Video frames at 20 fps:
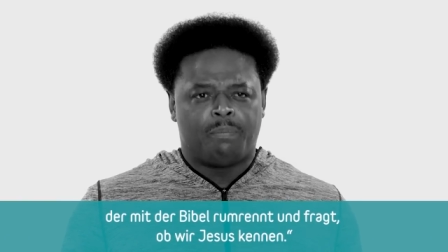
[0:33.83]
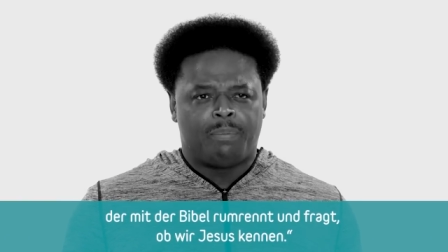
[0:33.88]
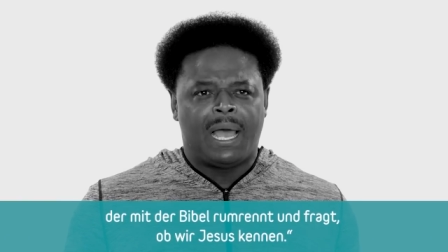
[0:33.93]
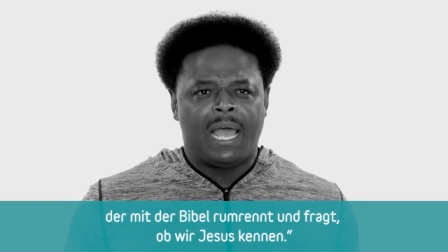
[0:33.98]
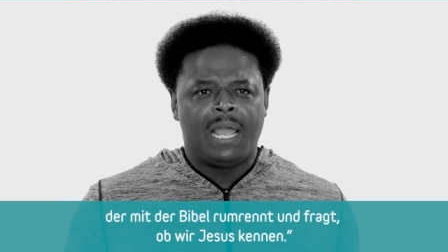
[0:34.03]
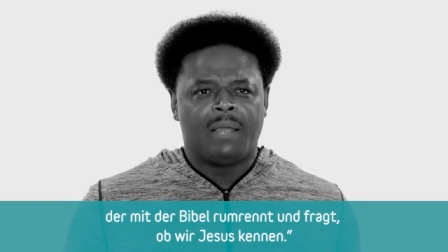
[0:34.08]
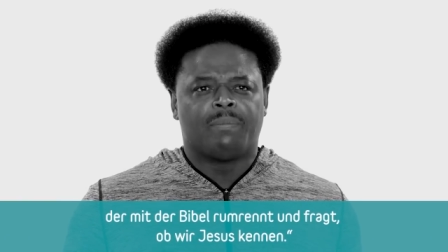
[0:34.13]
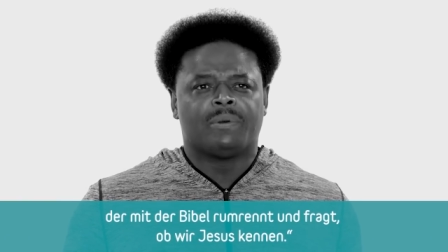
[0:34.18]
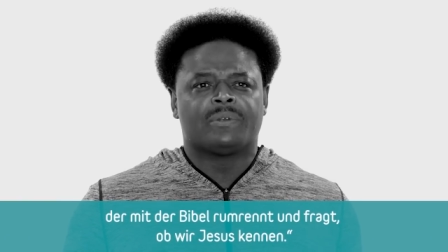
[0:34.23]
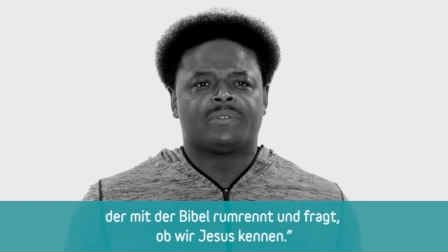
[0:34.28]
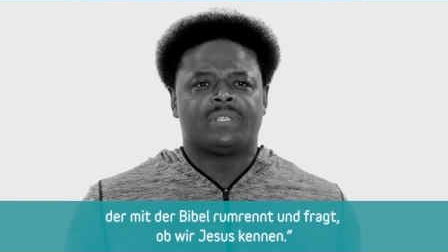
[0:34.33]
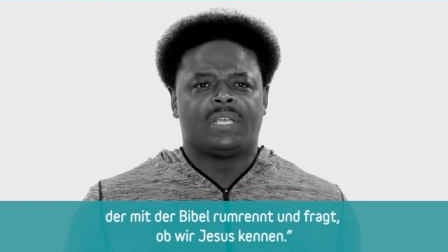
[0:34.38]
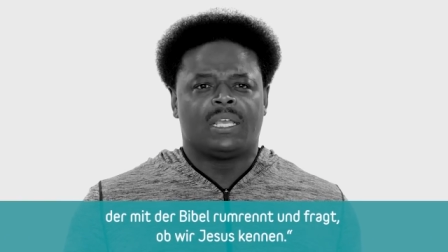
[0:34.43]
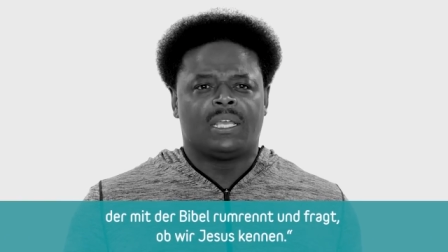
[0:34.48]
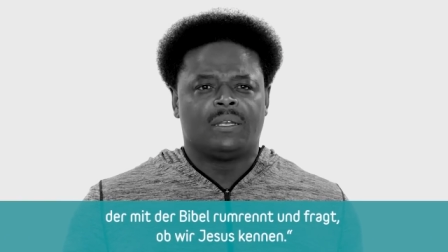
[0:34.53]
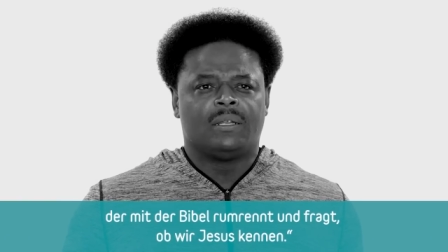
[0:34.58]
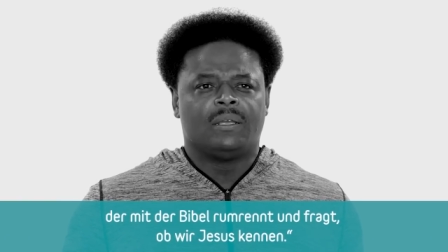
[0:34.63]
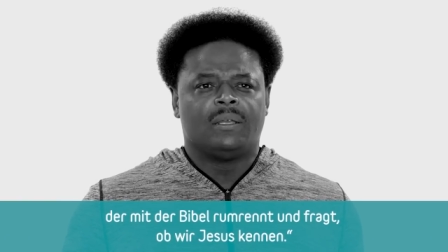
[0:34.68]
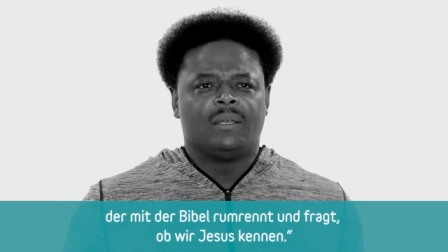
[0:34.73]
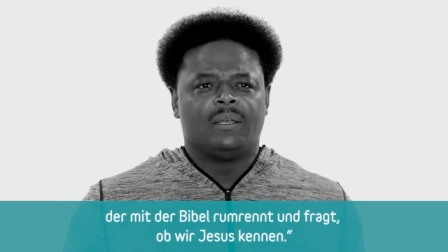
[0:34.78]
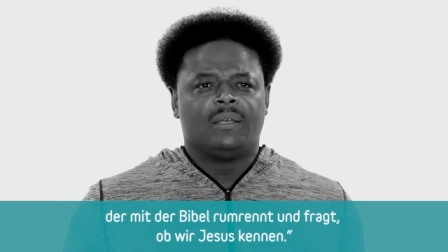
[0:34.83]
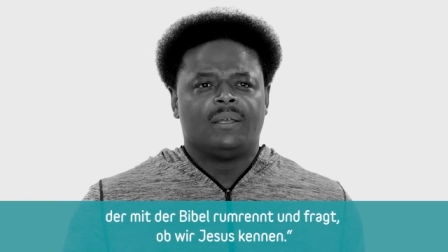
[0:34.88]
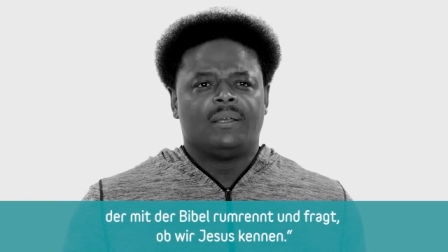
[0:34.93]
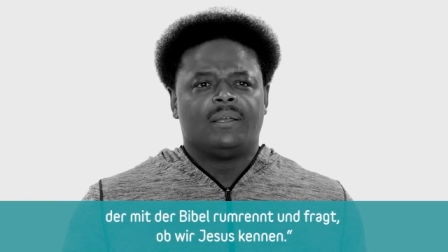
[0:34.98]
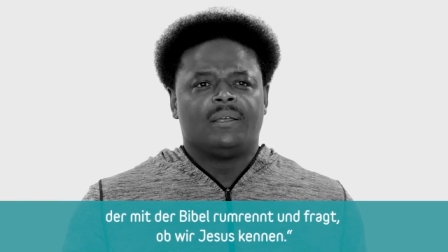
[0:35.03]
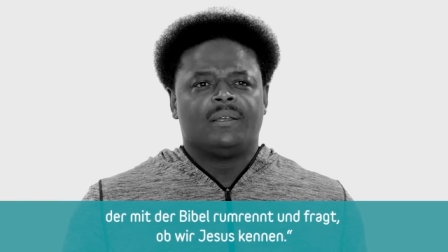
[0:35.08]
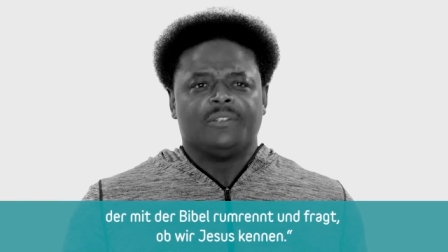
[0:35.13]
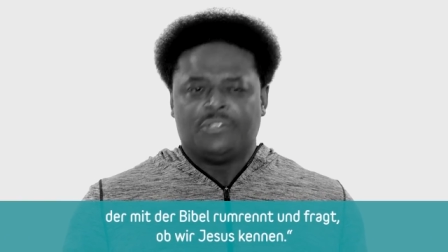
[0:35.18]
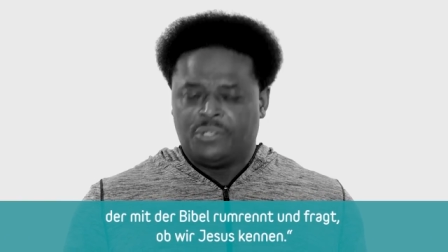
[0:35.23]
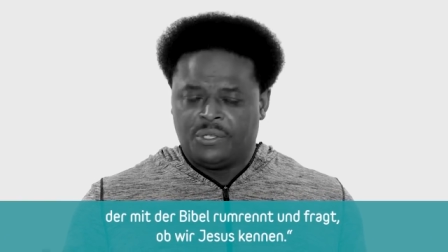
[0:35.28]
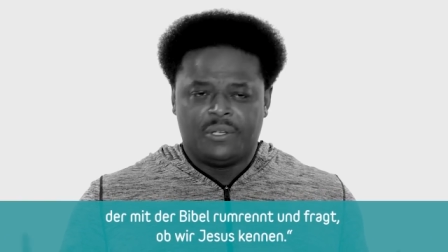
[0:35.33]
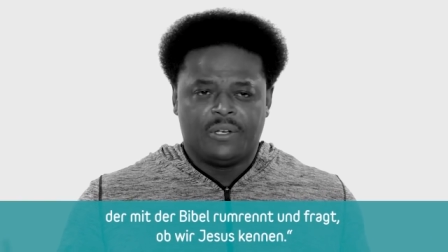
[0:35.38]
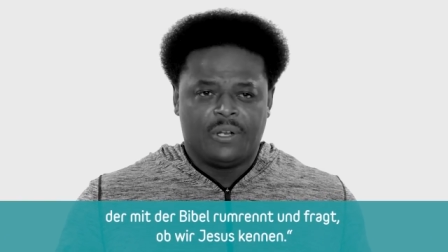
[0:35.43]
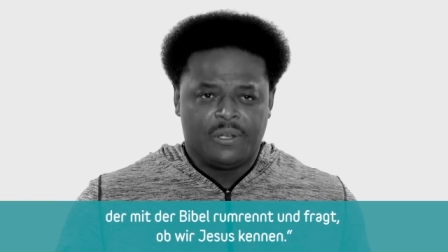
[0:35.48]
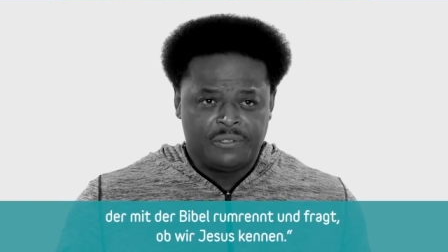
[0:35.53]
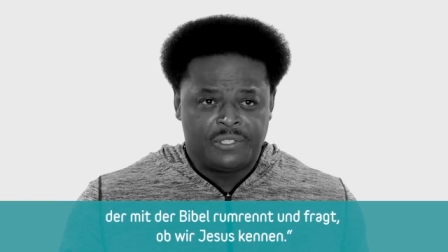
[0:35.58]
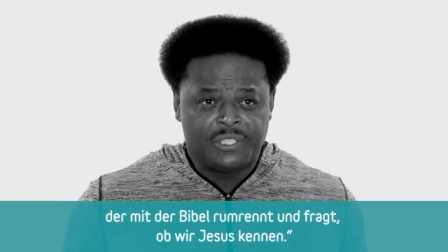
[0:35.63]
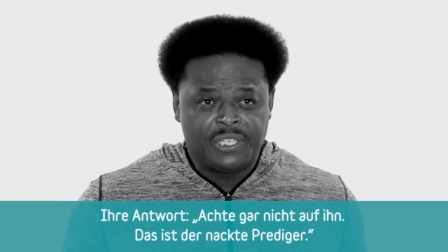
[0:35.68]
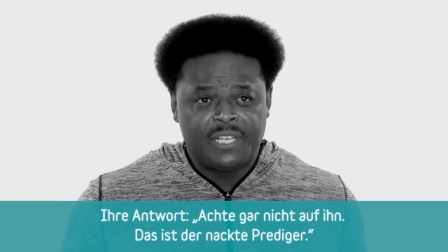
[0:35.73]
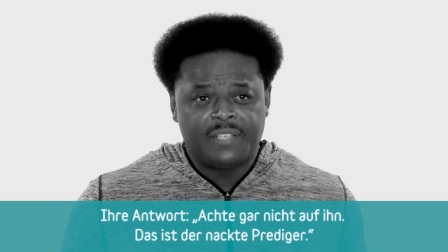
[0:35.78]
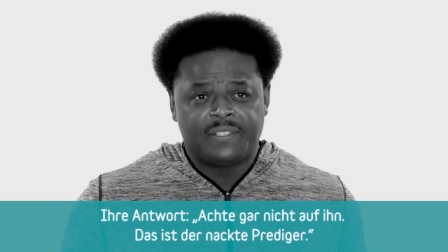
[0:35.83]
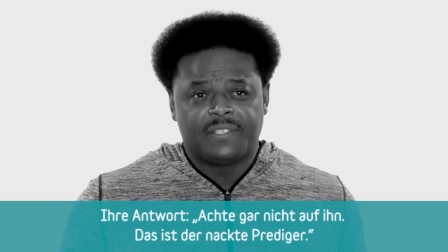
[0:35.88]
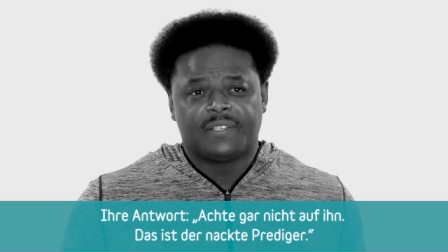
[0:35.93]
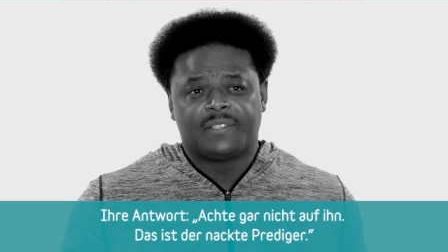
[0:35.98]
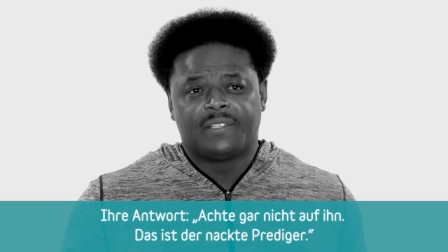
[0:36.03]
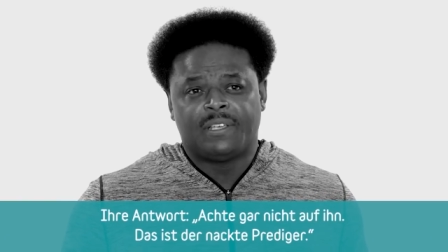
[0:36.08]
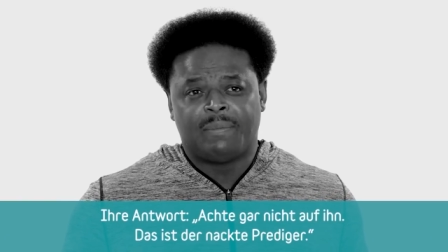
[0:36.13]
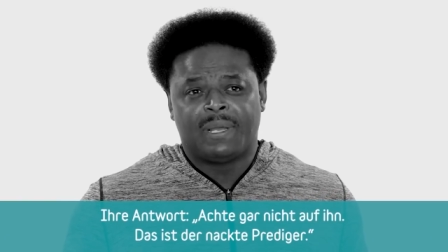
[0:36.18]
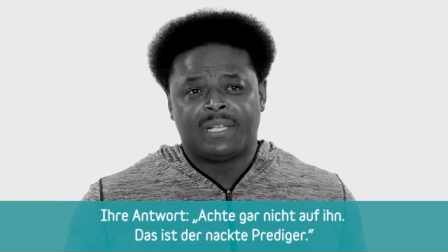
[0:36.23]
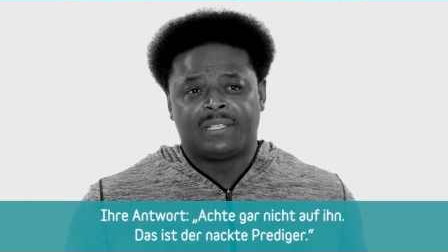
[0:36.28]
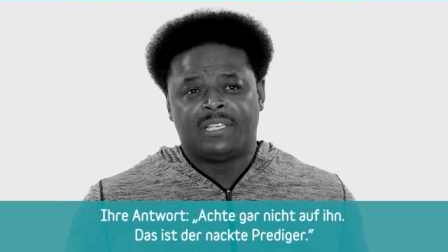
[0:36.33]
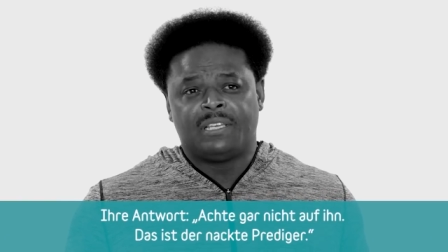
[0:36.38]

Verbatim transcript: Bible saying, Do you know Jesus? And my